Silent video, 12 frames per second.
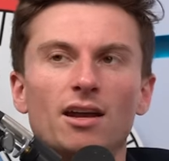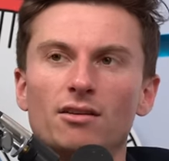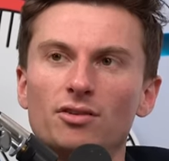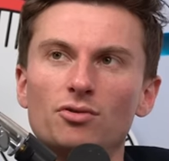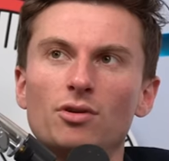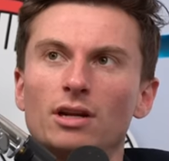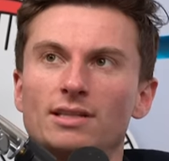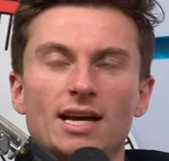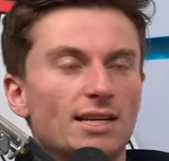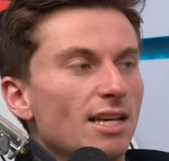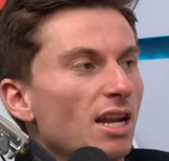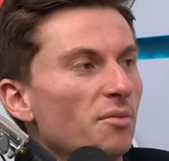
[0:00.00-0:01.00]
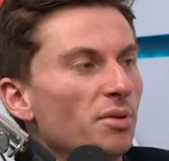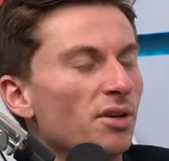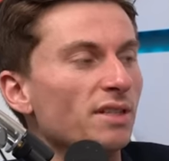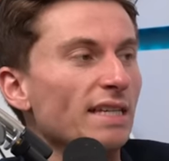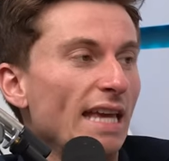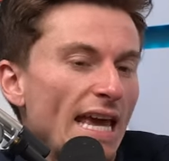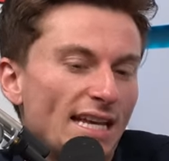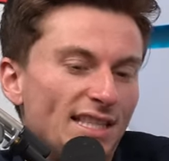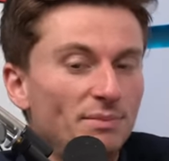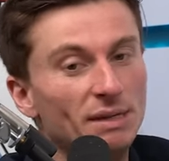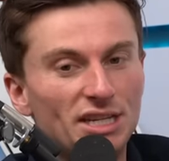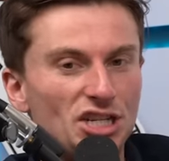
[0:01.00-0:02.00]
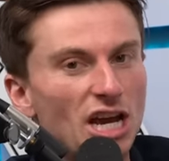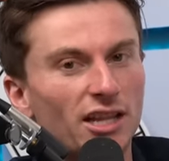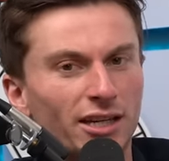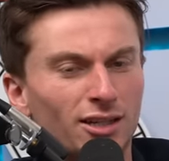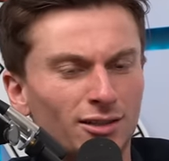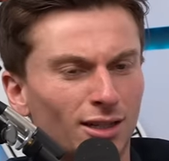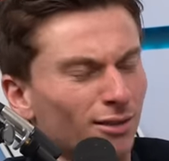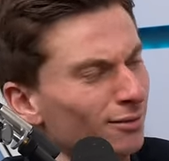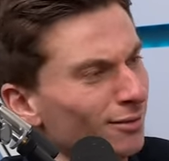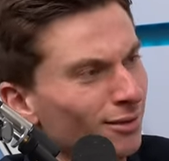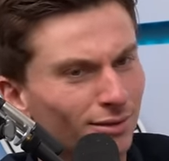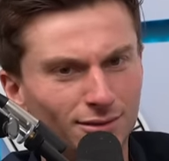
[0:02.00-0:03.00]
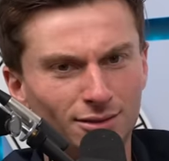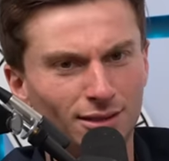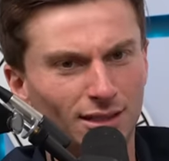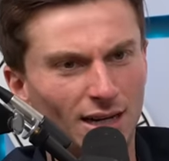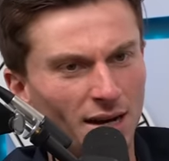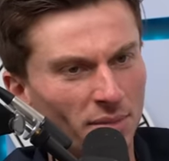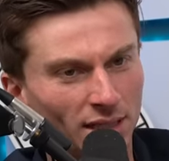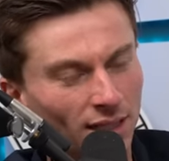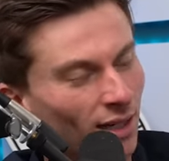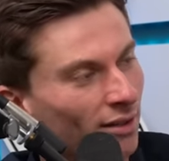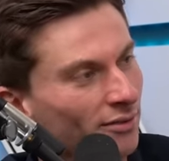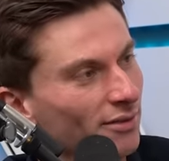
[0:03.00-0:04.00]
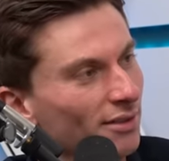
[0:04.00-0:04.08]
you're, you get a text out of the blue. It's like it's me, Shelly, and you're like, I'm in love.